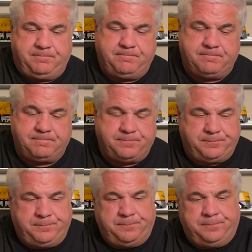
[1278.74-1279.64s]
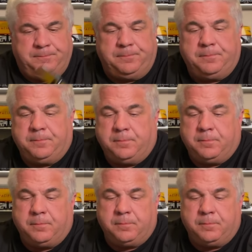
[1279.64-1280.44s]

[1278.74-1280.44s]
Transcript: [no speech]